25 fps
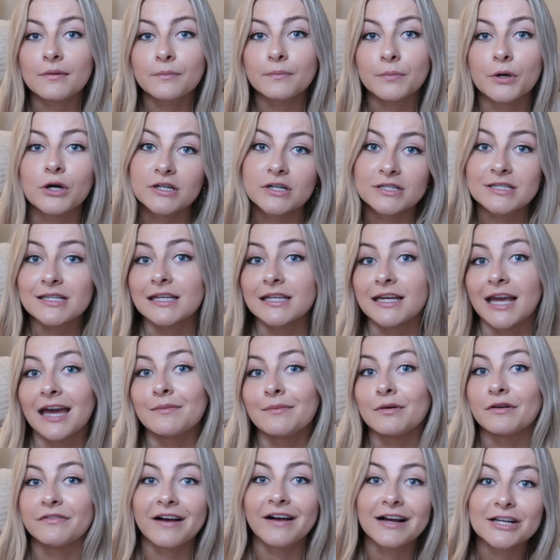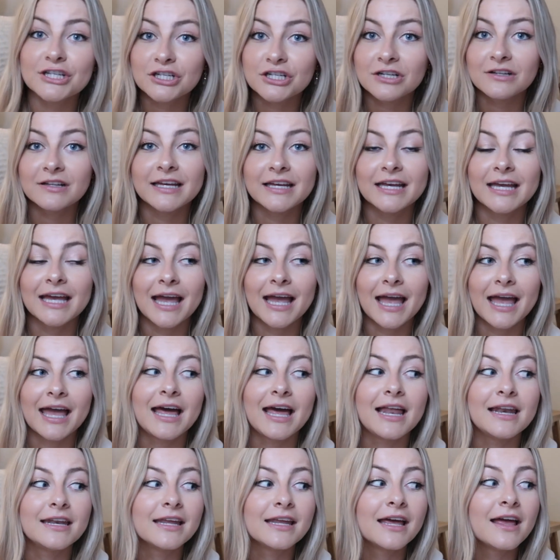personally and professionally,
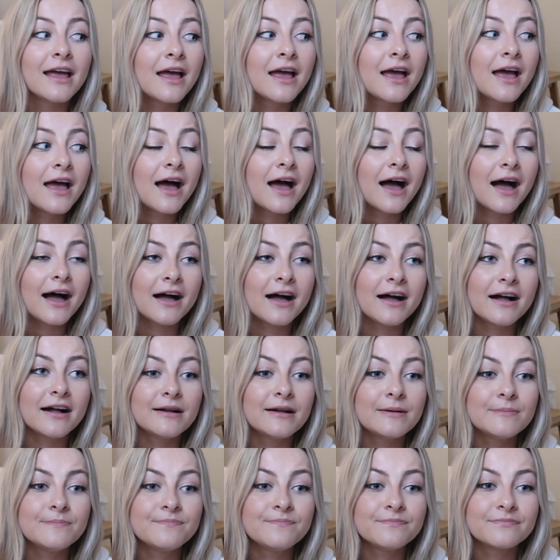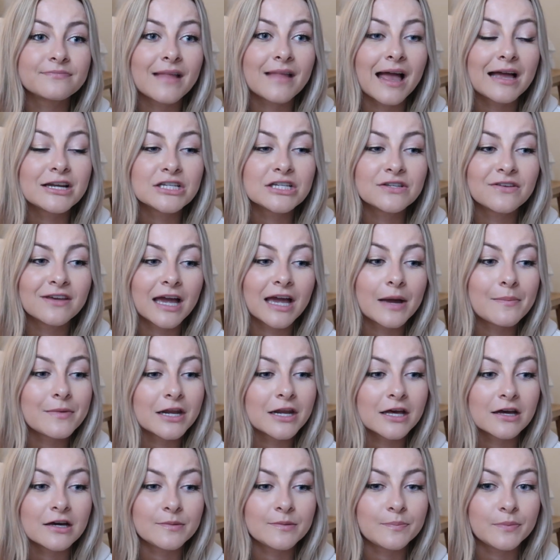and I just feel like I'm in
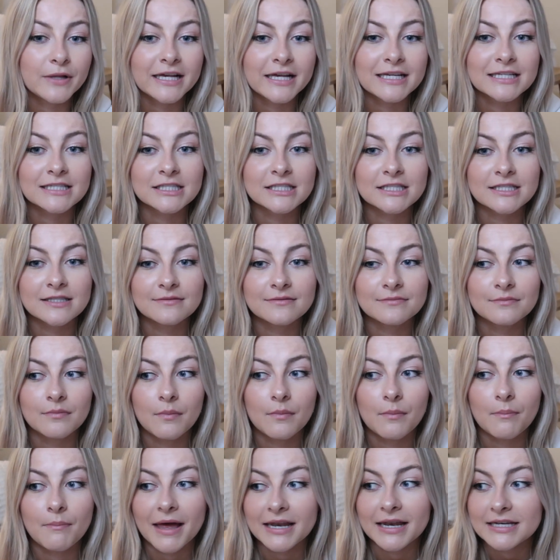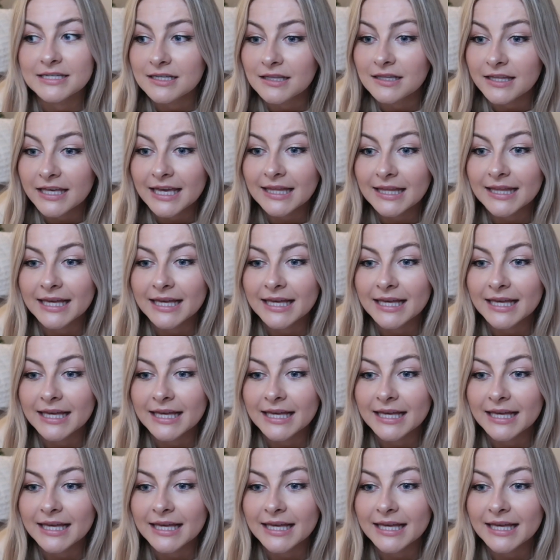a good place mentally.